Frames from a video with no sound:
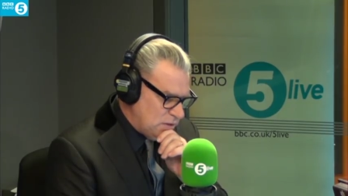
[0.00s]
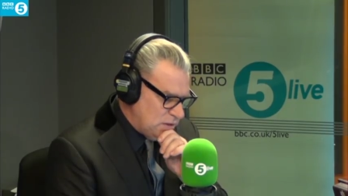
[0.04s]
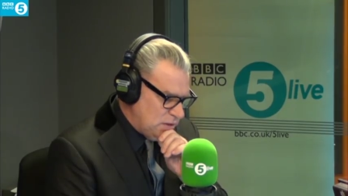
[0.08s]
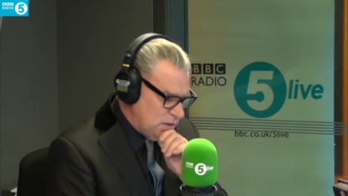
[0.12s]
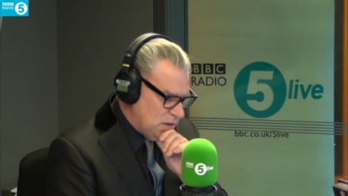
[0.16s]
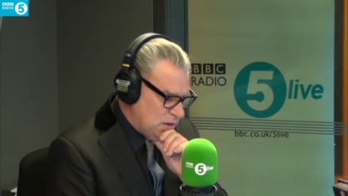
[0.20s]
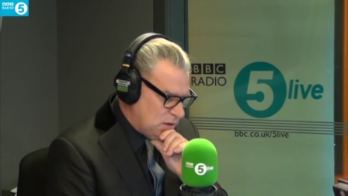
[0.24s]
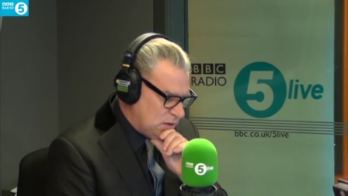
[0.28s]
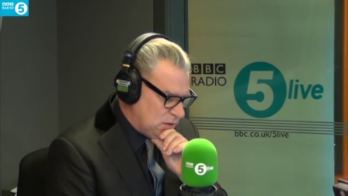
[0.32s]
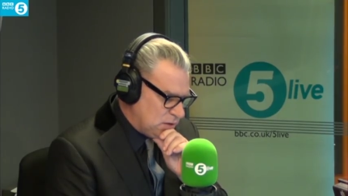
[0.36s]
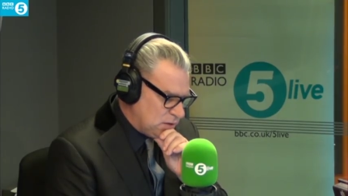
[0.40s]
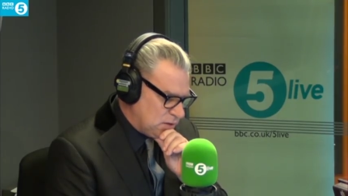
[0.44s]
the
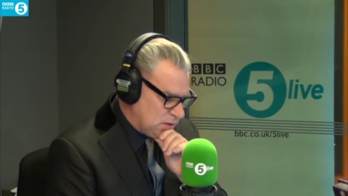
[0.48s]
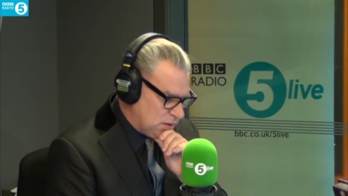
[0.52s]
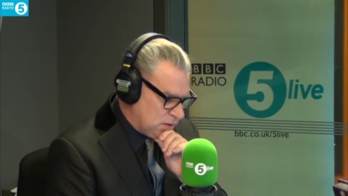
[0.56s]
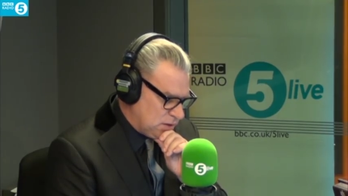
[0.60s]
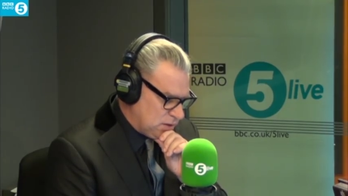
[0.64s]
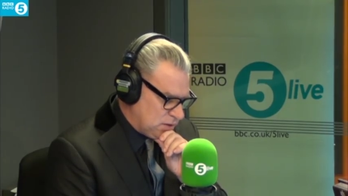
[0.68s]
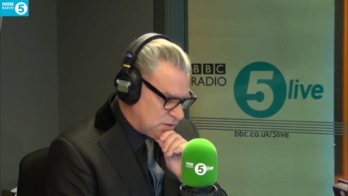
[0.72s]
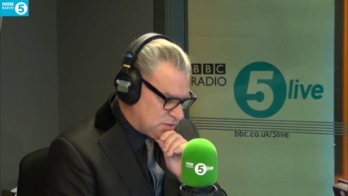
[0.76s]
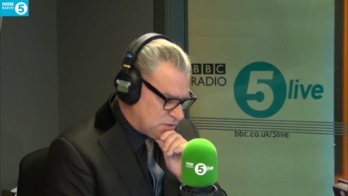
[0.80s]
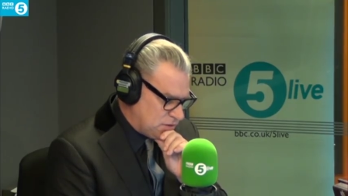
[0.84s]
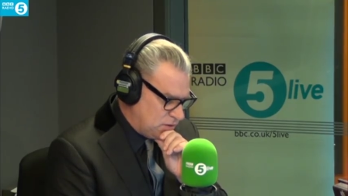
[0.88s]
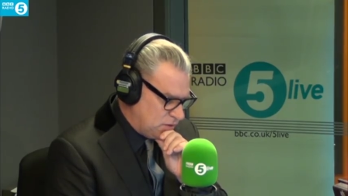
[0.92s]
young
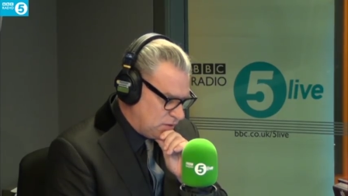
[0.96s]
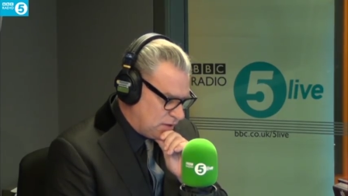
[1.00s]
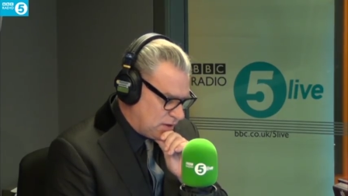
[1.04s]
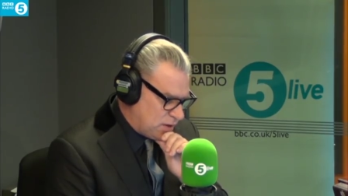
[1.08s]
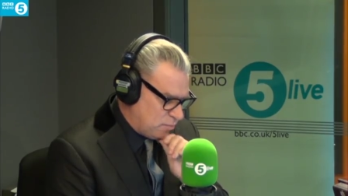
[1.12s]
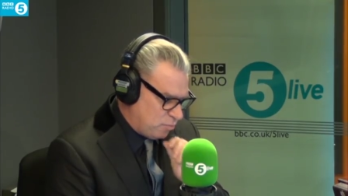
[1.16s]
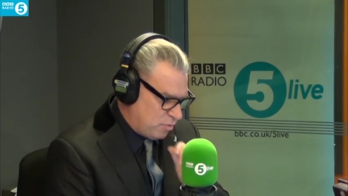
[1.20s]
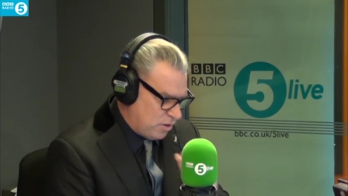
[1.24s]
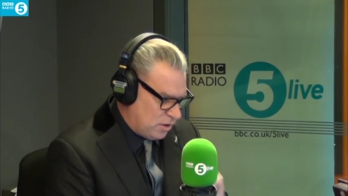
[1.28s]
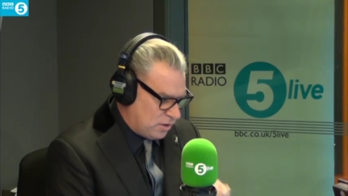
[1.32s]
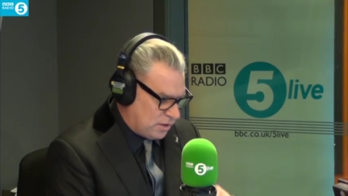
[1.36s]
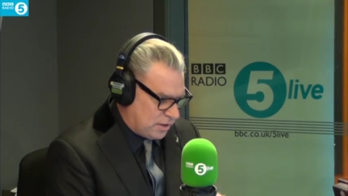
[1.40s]
uh, Sidonie
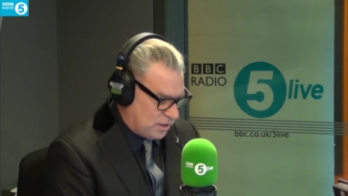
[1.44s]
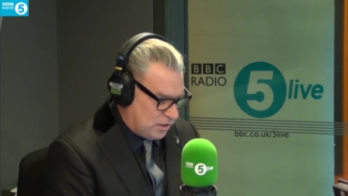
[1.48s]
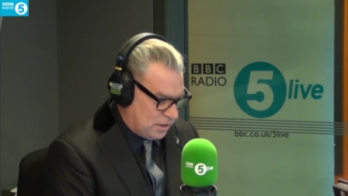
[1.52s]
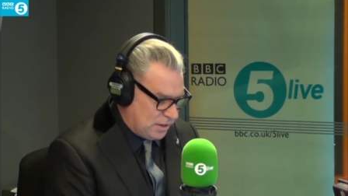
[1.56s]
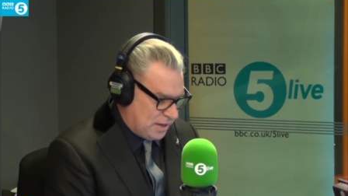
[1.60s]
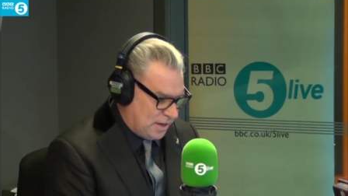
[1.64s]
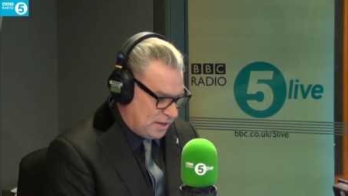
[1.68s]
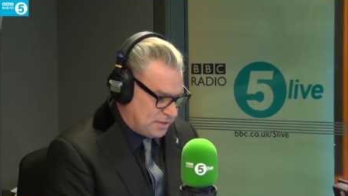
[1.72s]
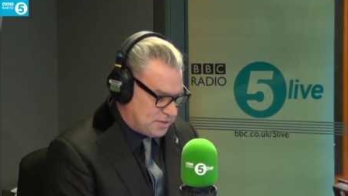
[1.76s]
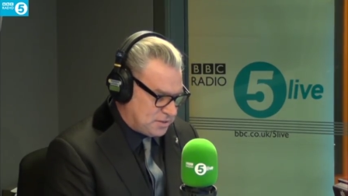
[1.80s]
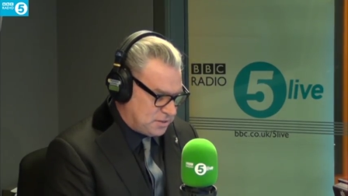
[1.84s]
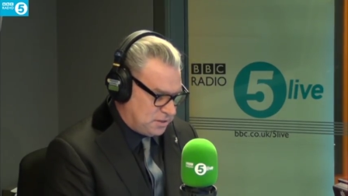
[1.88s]
Gabrielle
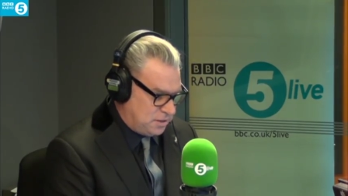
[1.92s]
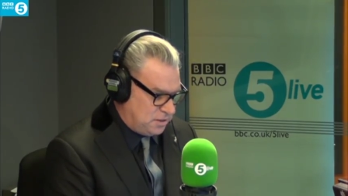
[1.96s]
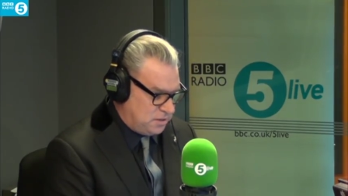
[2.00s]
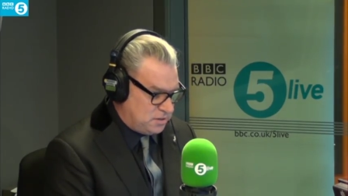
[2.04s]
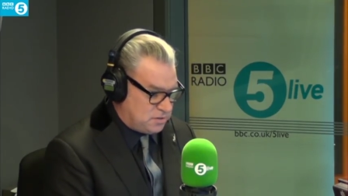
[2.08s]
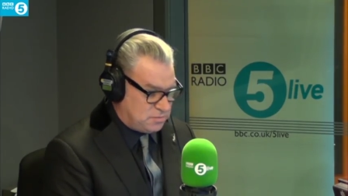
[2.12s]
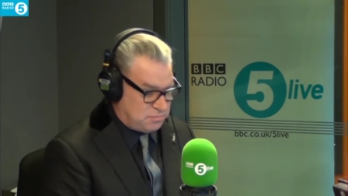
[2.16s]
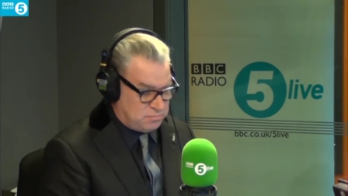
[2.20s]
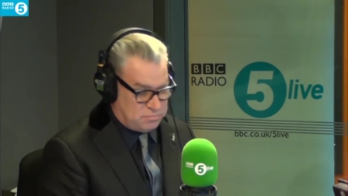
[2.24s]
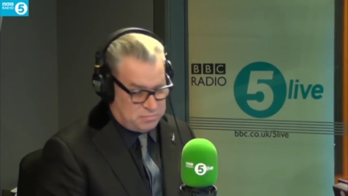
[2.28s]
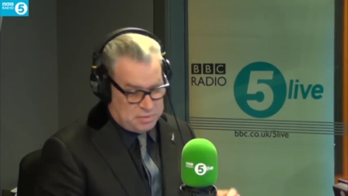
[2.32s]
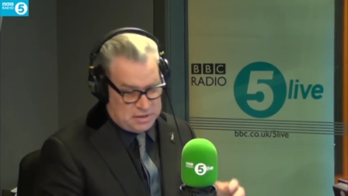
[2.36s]
Colette
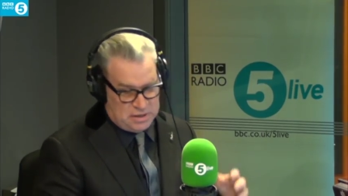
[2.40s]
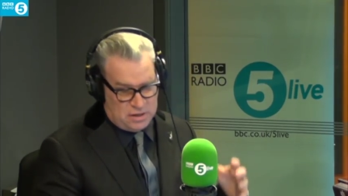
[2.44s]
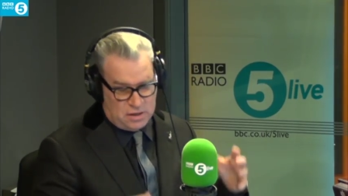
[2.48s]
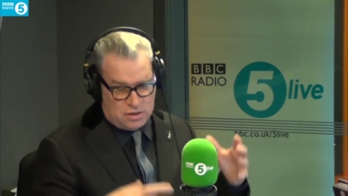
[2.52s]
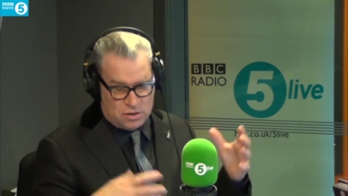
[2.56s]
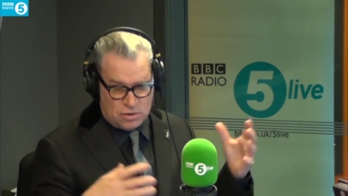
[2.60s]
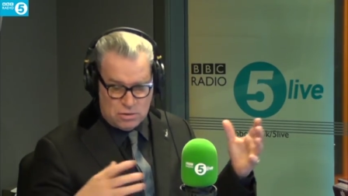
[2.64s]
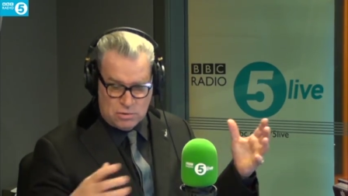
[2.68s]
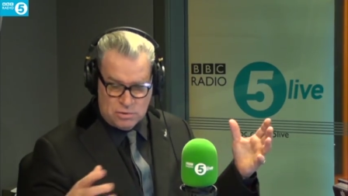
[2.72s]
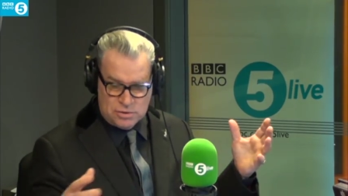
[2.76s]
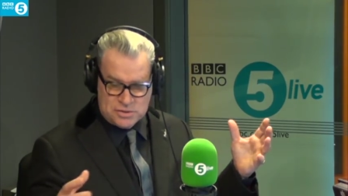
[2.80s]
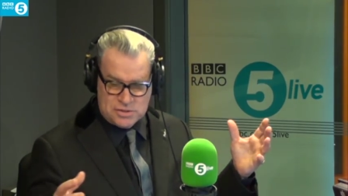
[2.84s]
is being
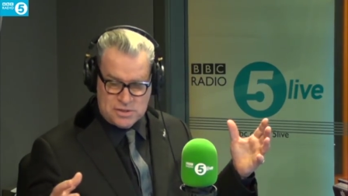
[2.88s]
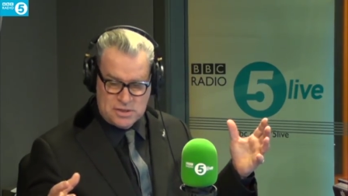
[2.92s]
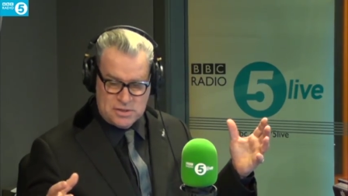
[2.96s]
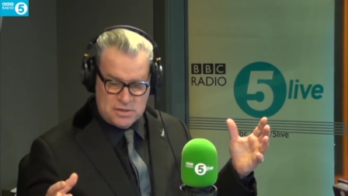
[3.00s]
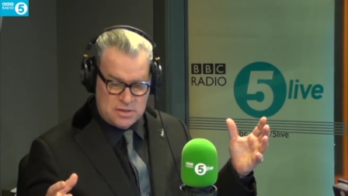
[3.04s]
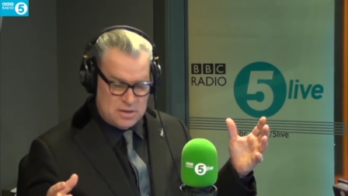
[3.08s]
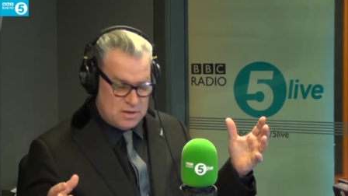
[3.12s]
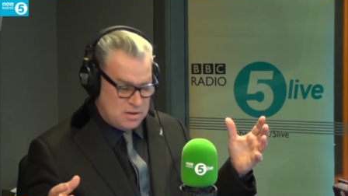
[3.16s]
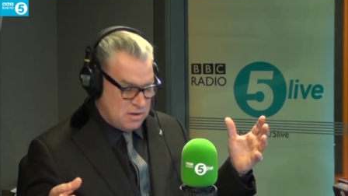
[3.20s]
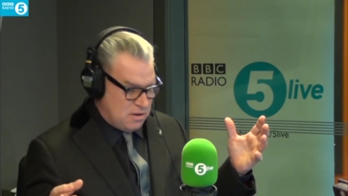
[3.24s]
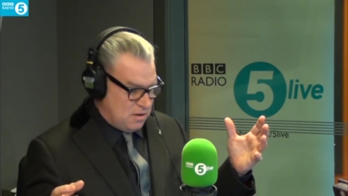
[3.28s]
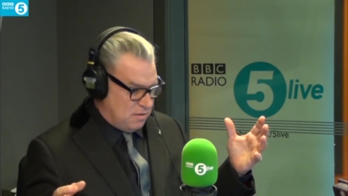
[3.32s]
courted
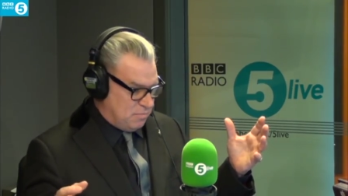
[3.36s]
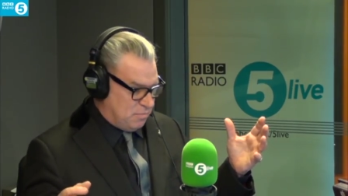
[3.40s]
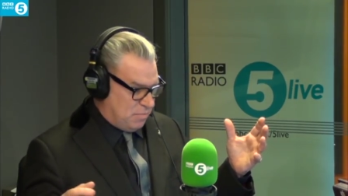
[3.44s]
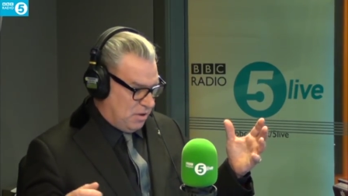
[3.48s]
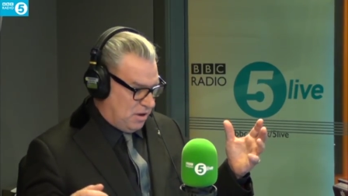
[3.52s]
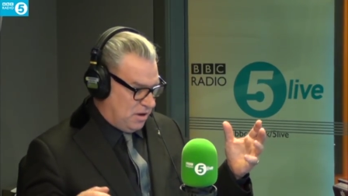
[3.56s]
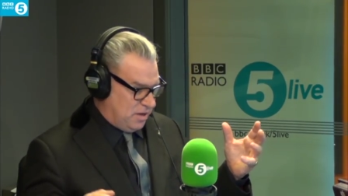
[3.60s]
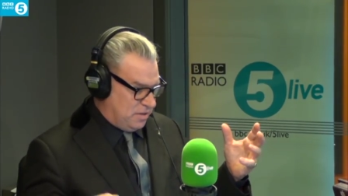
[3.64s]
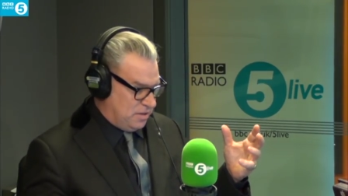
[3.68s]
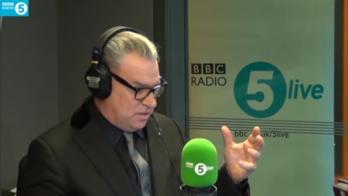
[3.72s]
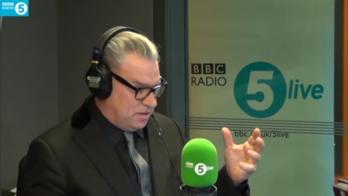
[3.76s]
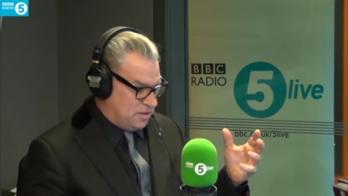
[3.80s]

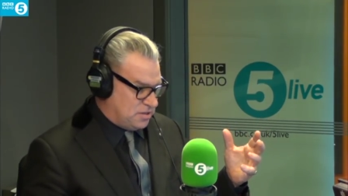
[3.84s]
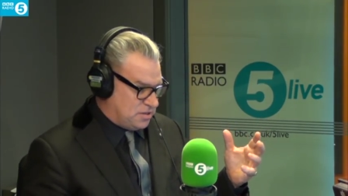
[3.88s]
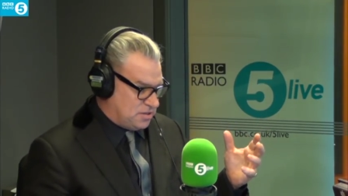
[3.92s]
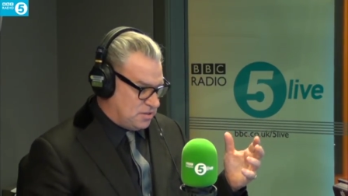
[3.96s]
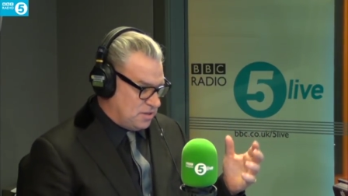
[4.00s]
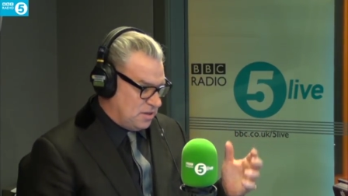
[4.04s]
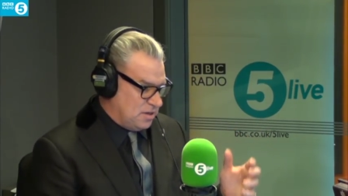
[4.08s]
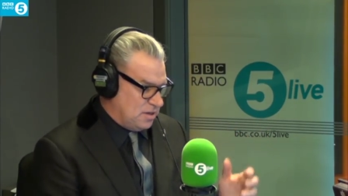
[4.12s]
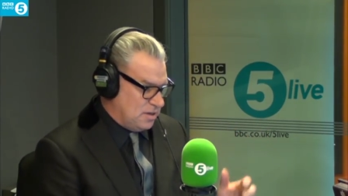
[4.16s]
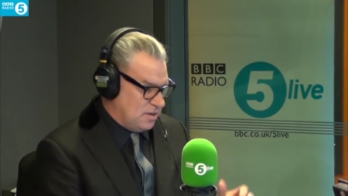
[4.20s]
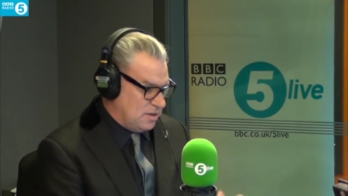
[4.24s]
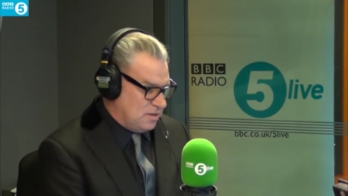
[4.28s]
by this
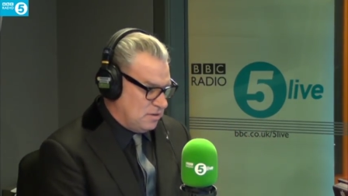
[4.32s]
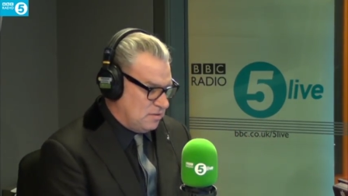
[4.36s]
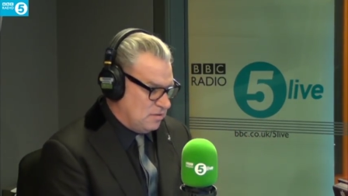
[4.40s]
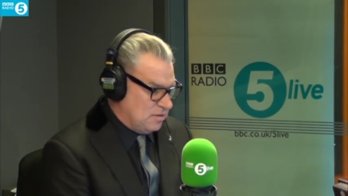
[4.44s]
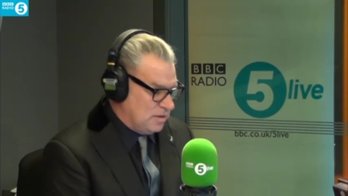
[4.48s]
uh,